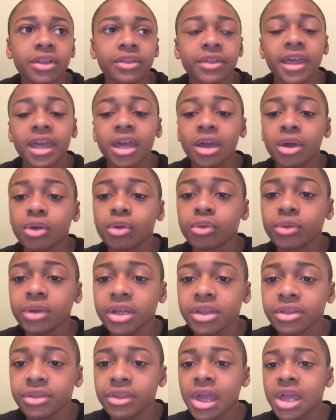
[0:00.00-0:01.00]
they
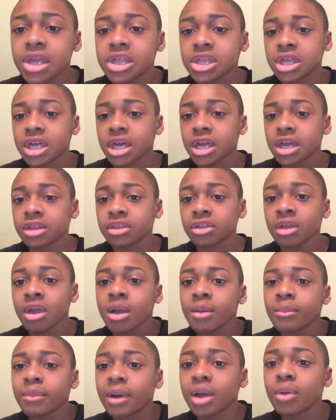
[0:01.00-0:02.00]
increased that chance
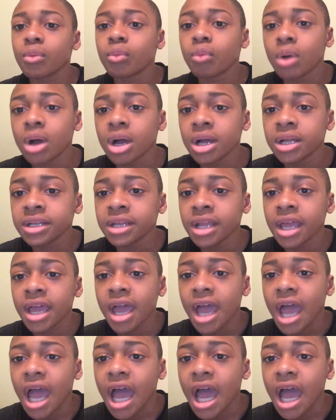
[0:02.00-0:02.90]
by 1